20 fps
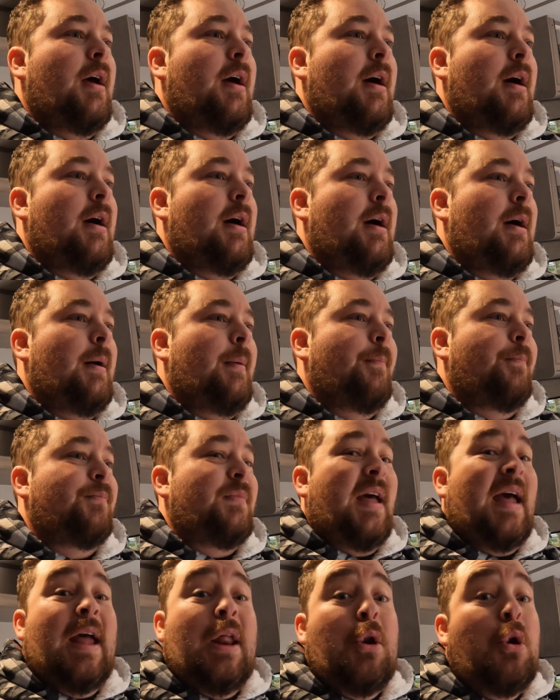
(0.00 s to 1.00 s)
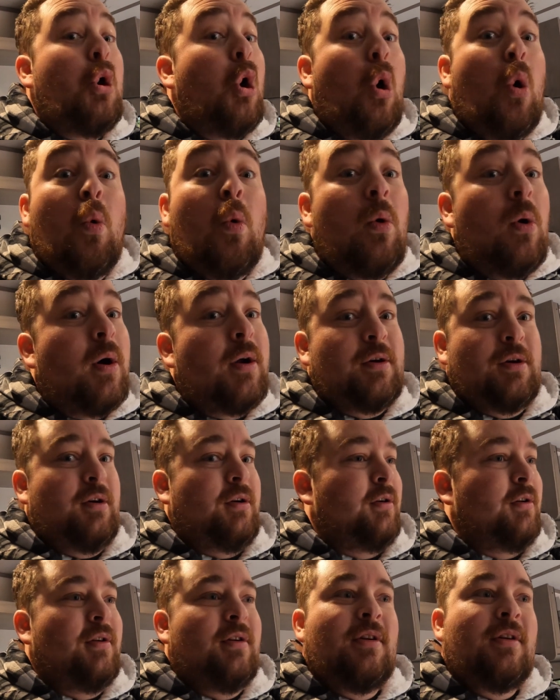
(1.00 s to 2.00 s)
and no
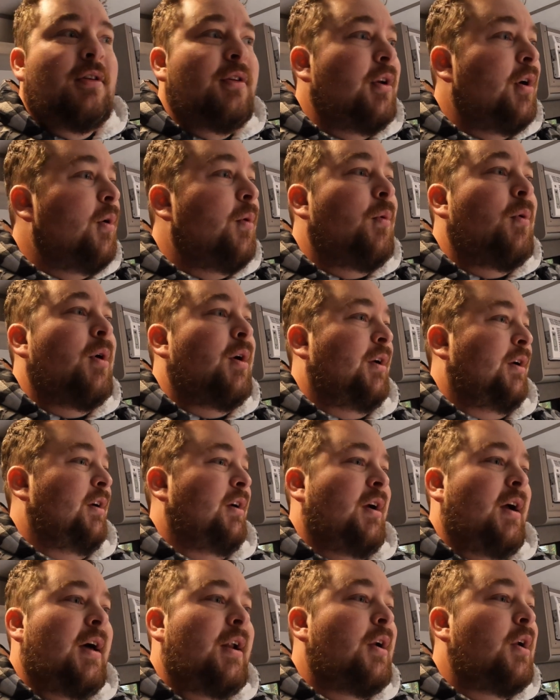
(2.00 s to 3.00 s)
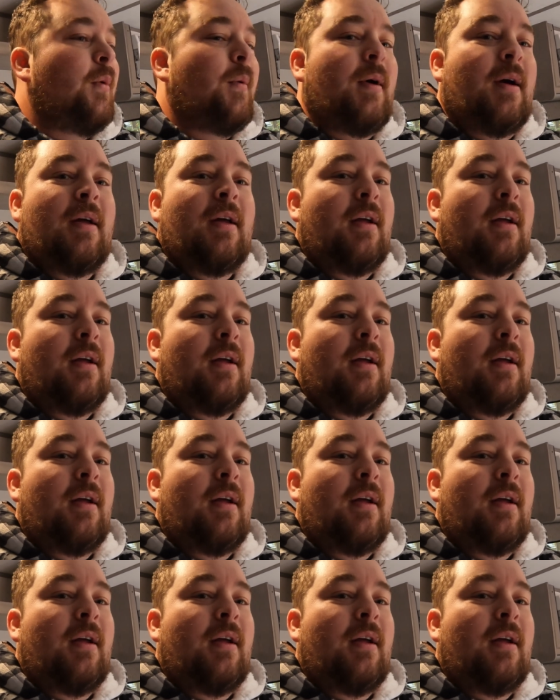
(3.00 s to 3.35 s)
water. I don't know what.